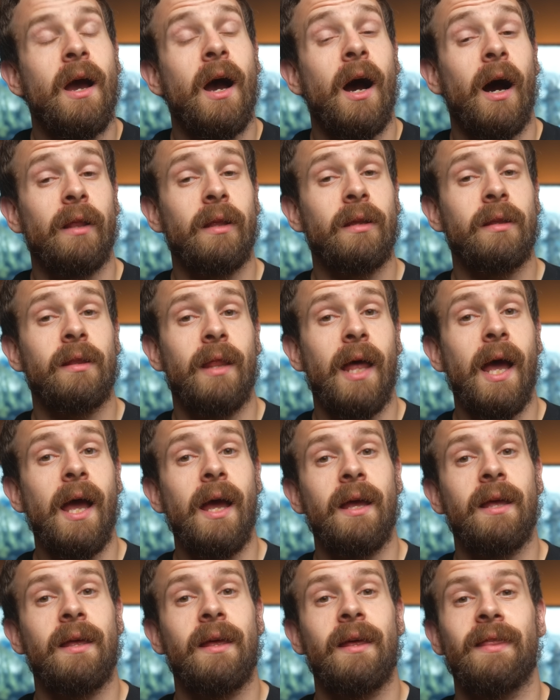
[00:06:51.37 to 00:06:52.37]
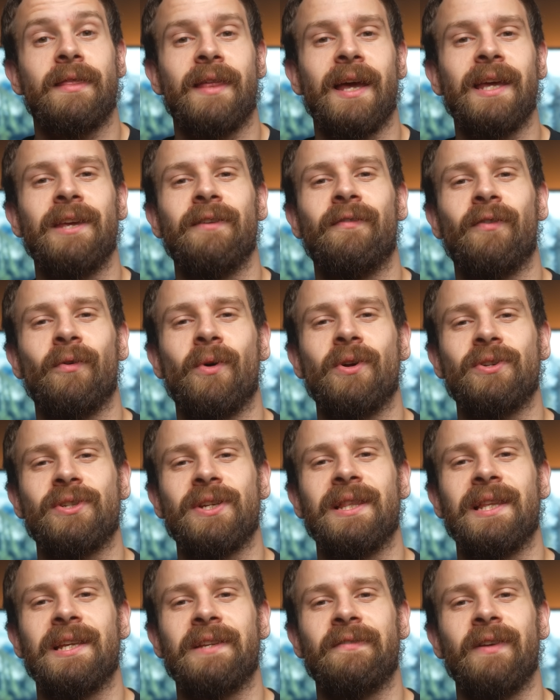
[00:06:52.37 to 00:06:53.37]
Other than that, thank you for
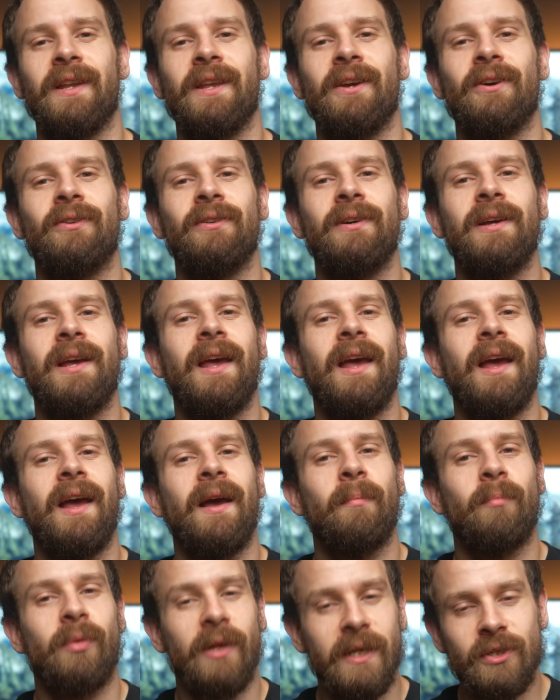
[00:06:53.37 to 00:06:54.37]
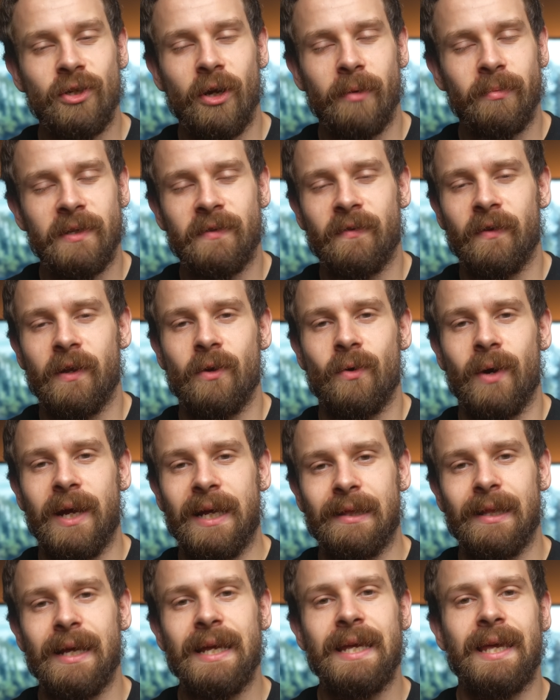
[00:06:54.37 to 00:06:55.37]
watching this video. Please drop this video a
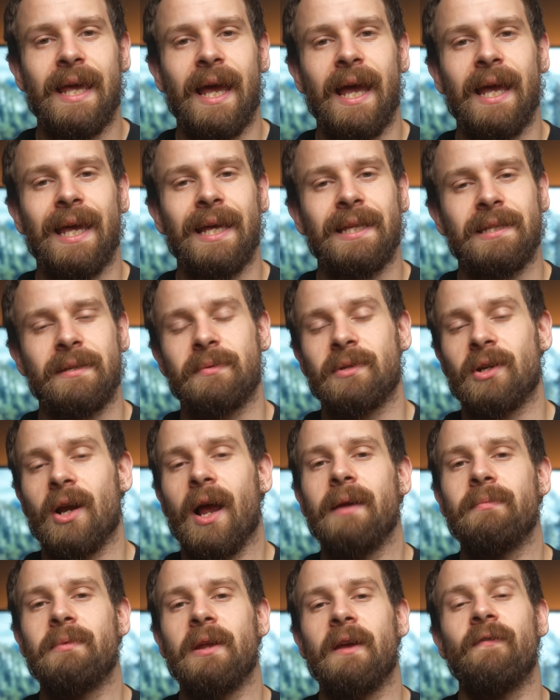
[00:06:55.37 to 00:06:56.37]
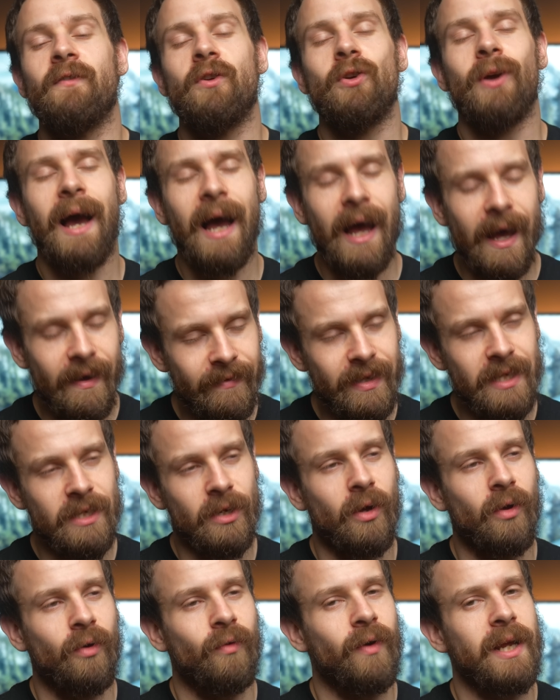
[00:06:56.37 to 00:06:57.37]
like and get subscribed if you haven't
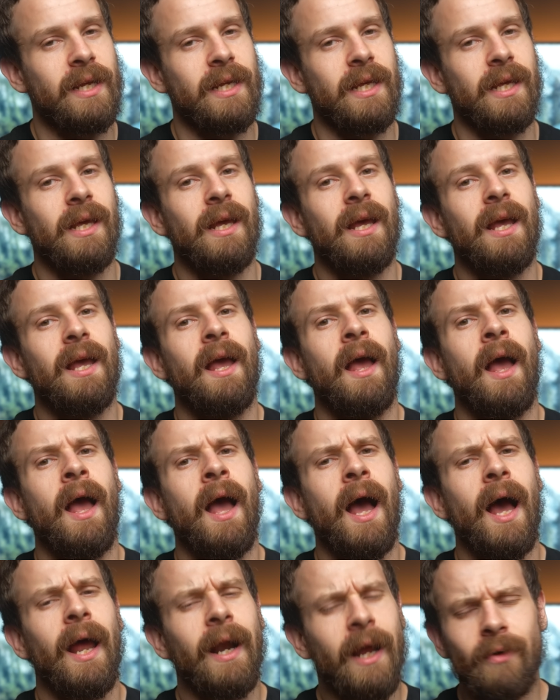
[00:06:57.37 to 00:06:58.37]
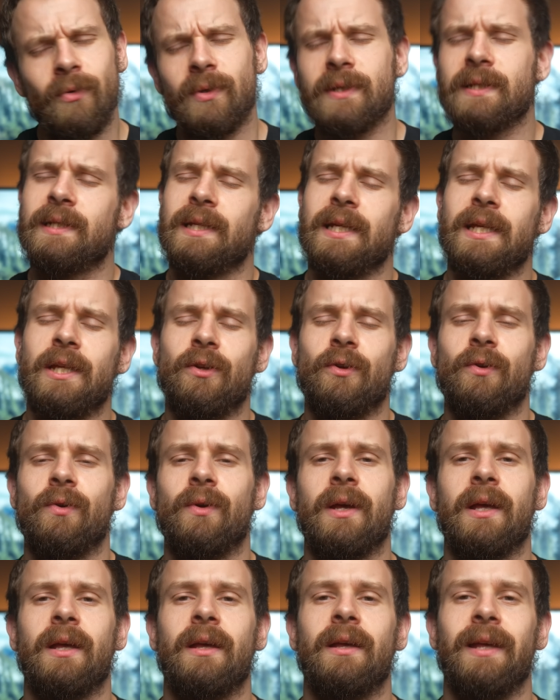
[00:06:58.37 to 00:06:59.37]
already, and I will see you
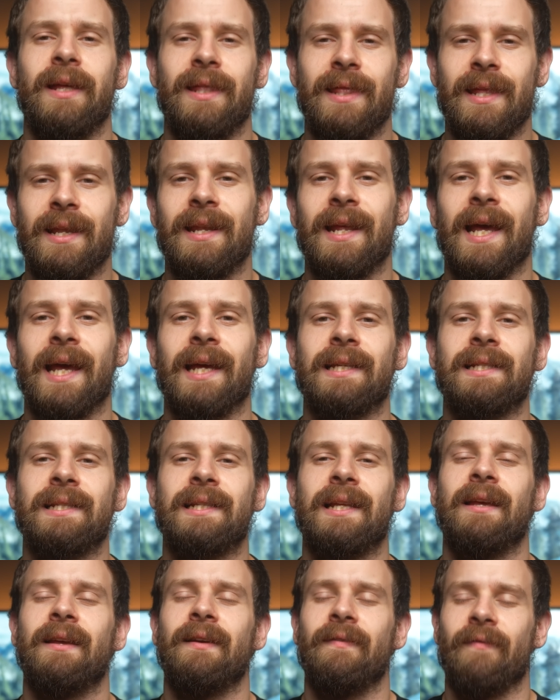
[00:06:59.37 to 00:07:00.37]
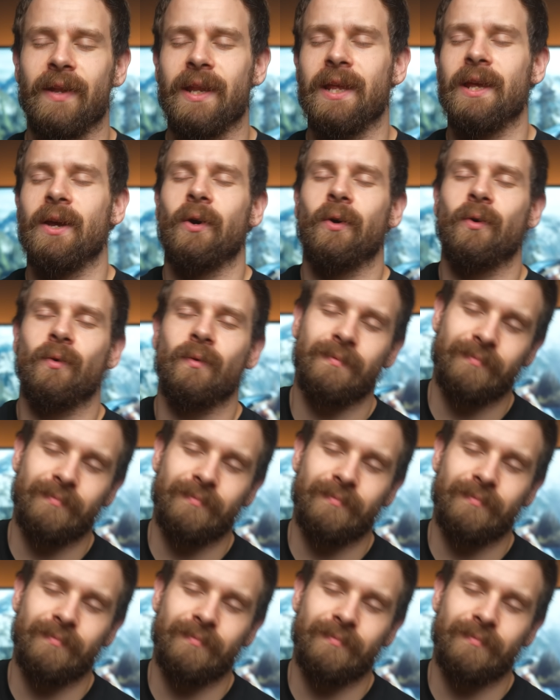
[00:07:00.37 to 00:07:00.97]
in the next video.